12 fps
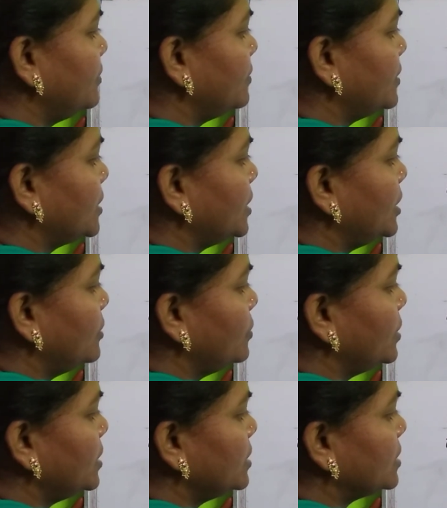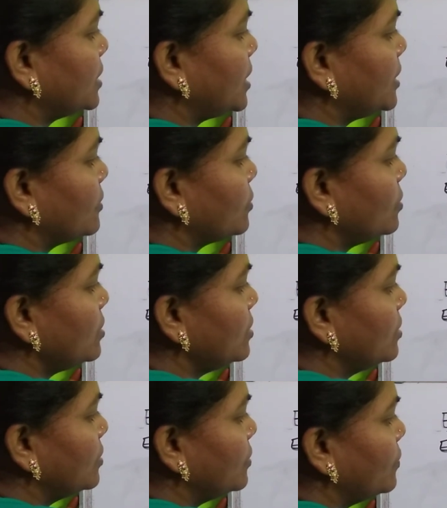for redo is
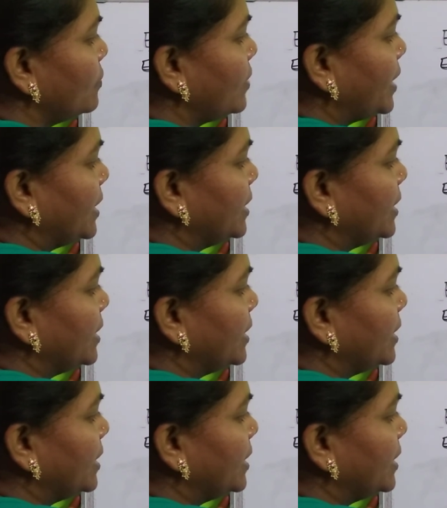Ctrl+Y.